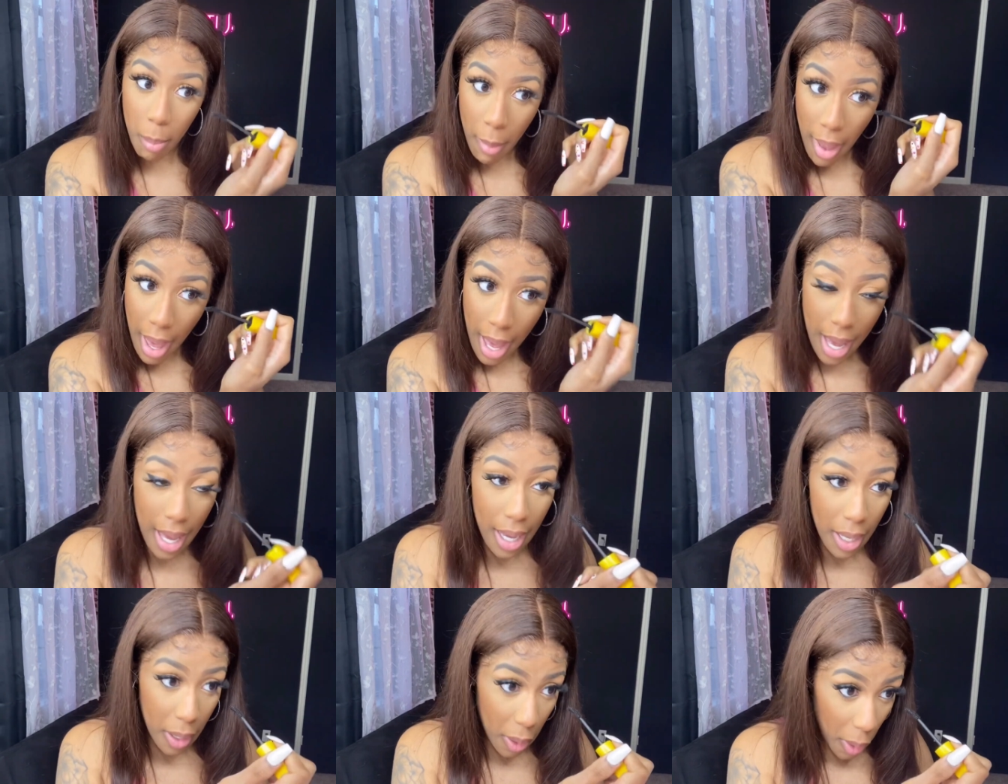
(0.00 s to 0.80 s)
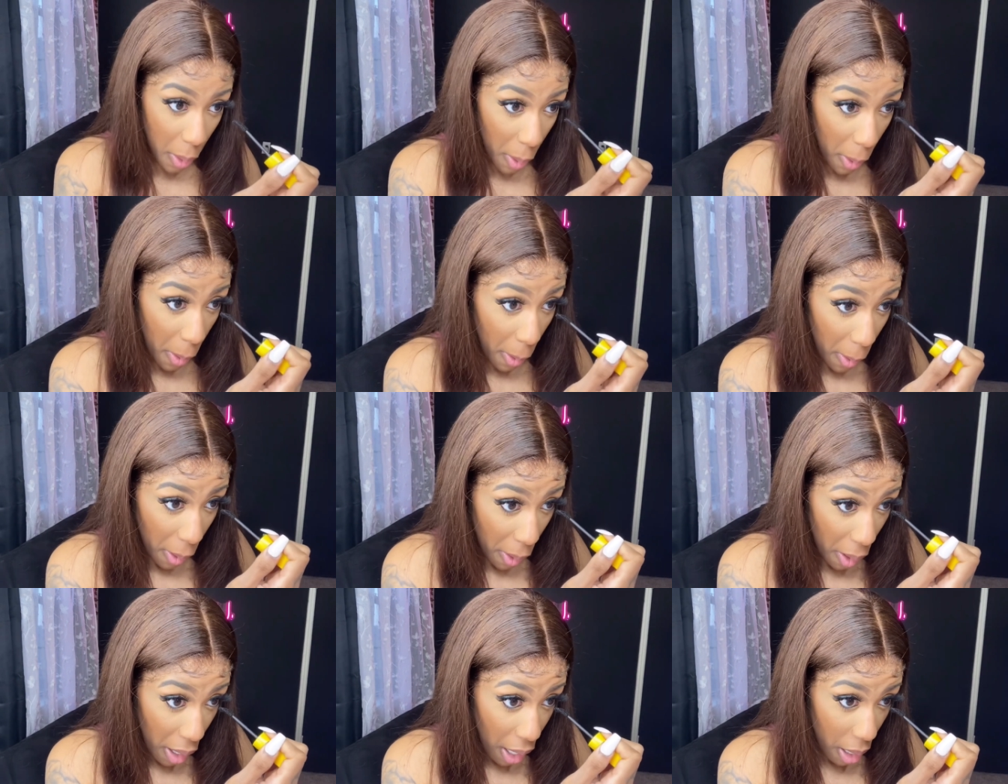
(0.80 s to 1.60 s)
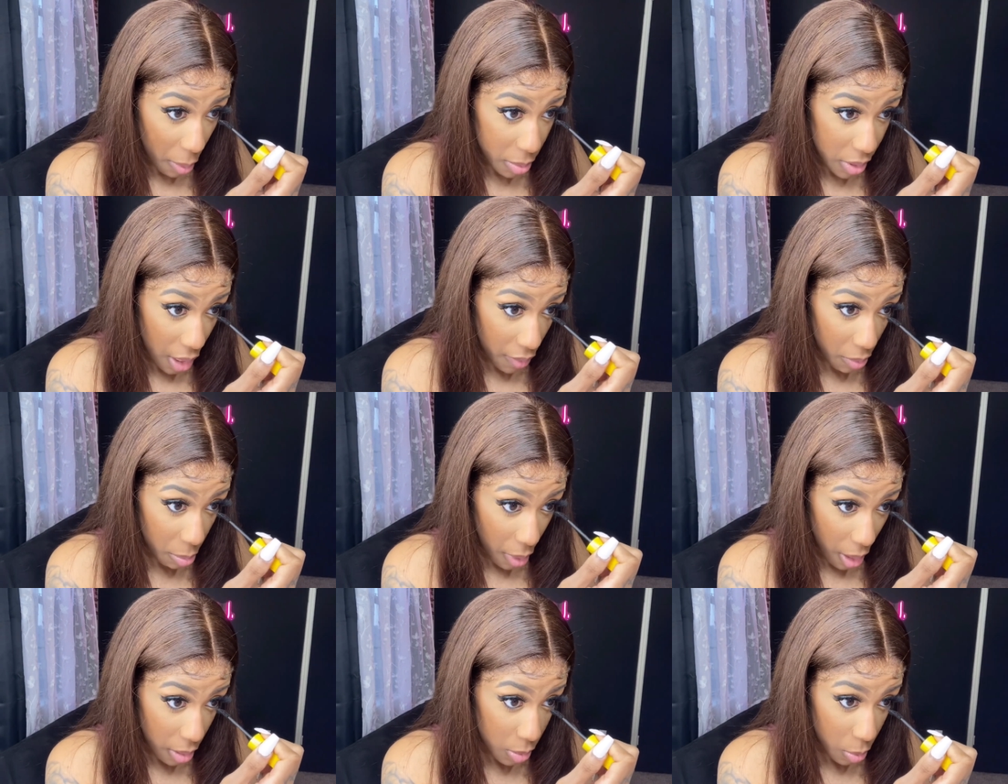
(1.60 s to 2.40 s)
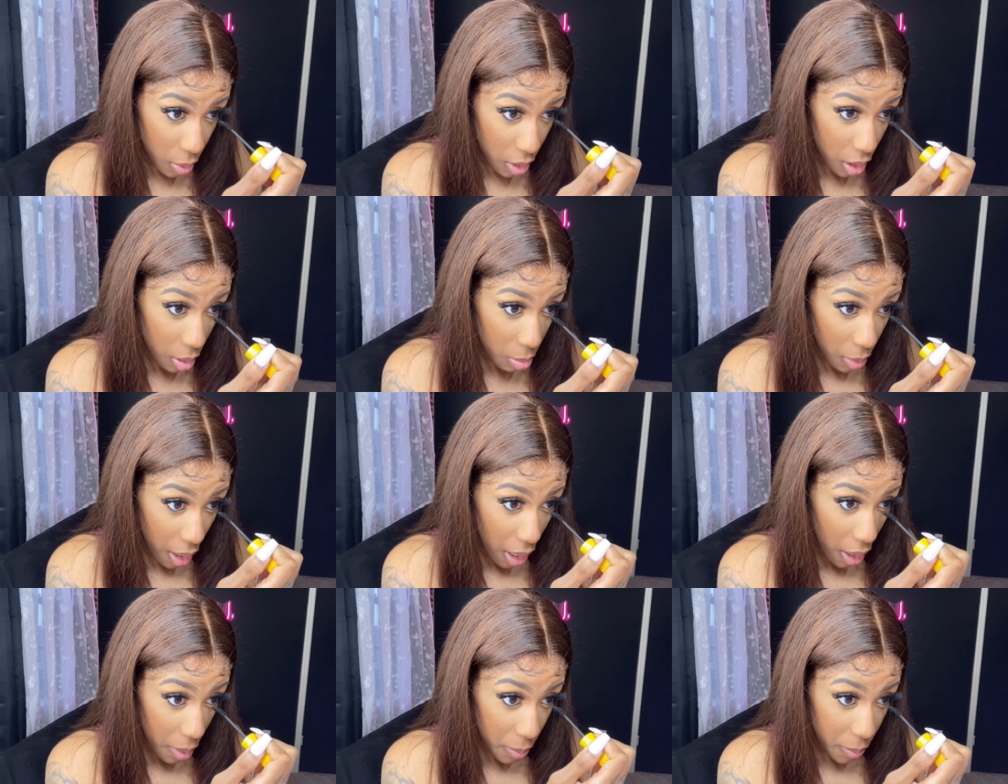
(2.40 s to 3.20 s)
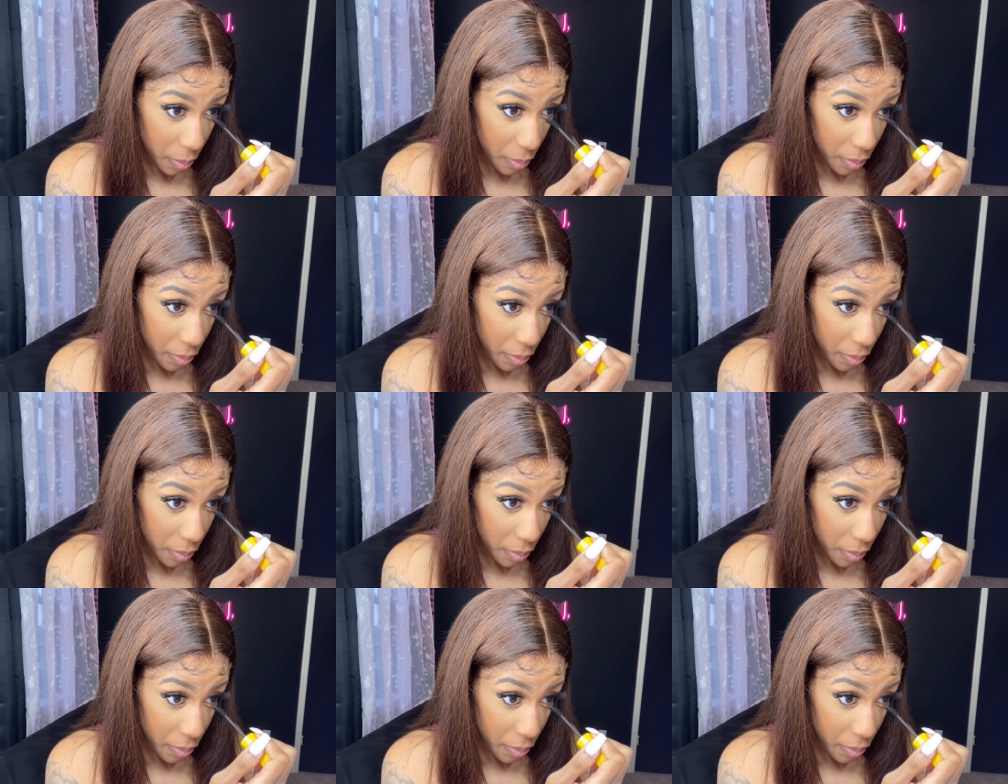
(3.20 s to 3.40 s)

Mac, I was having problems with them. Like,